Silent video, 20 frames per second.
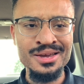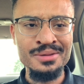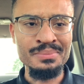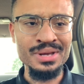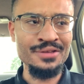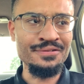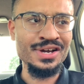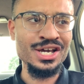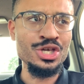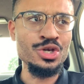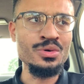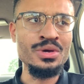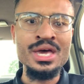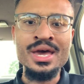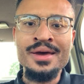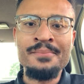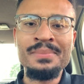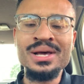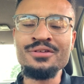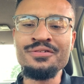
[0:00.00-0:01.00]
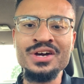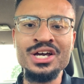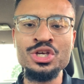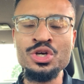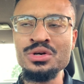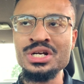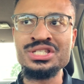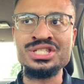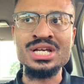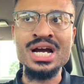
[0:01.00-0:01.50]
Motherfucker, you
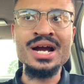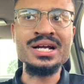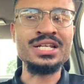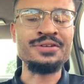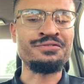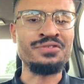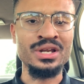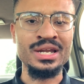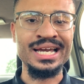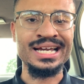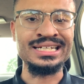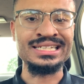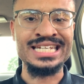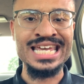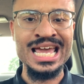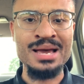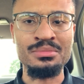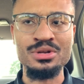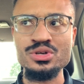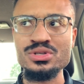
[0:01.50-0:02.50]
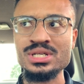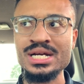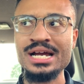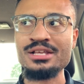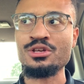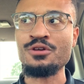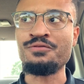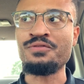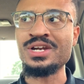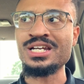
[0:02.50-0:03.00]
deserve to feel like a damn loser
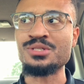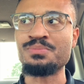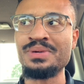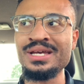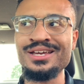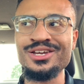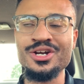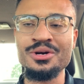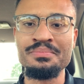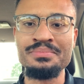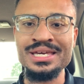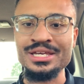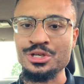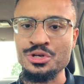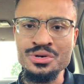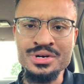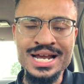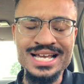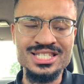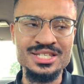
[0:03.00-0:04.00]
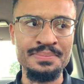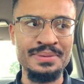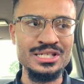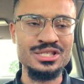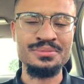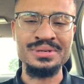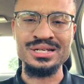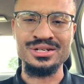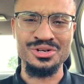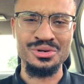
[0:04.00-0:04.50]
after you finish being your meat. You're not supposed
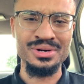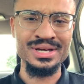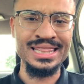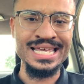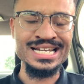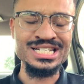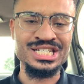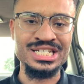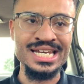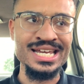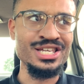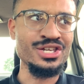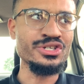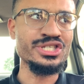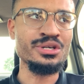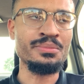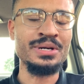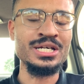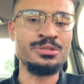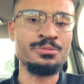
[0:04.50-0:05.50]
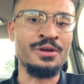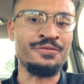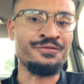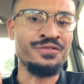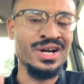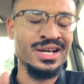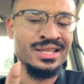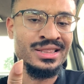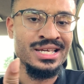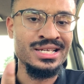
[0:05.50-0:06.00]
to be doing that shit. You're supposed to be
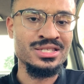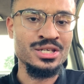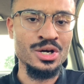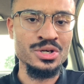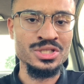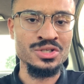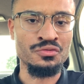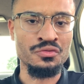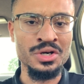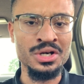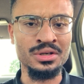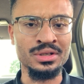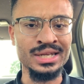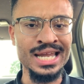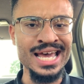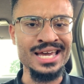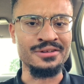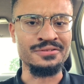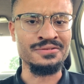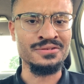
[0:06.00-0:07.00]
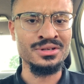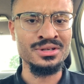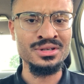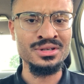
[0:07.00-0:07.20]
fucking these hoes in real life.